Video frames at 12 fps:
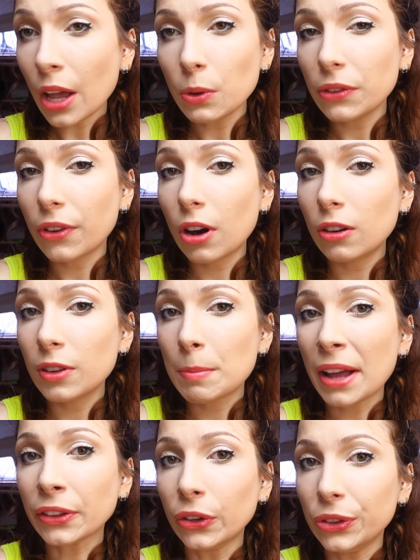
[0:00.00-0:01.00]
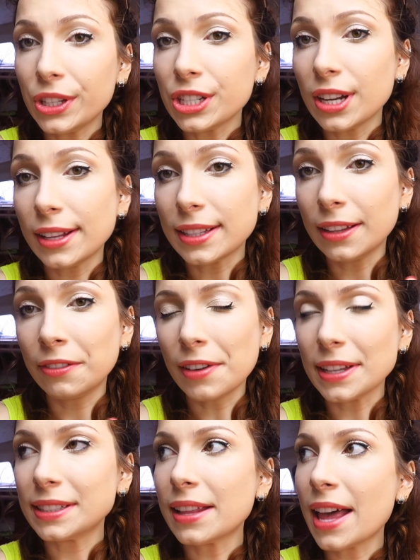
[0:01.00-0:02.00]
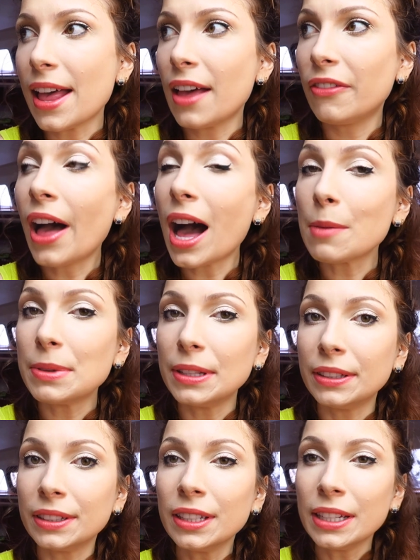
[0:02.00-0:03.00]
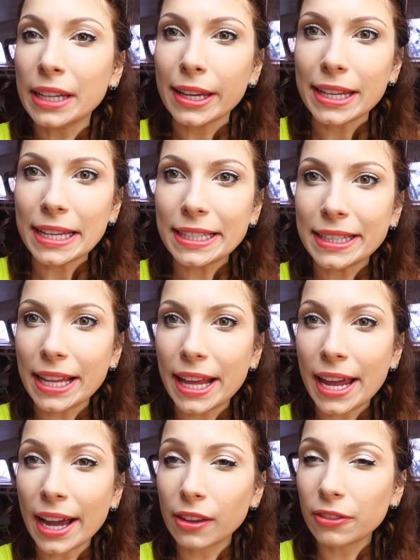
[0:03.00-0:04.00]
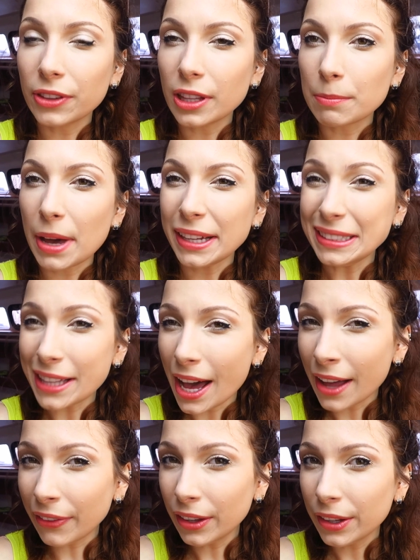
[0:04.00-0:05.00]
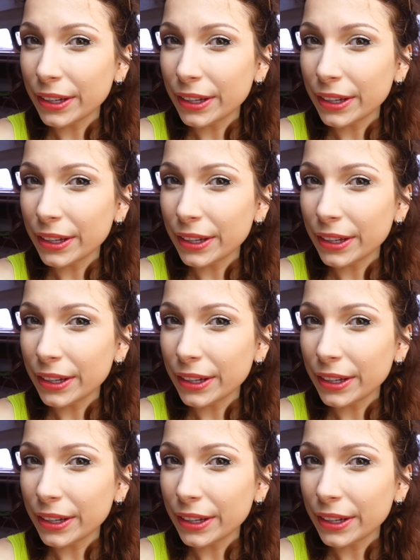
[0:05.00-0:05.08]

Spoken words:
And with all the bad conditions and things that had happened yesterday, I don't think my dad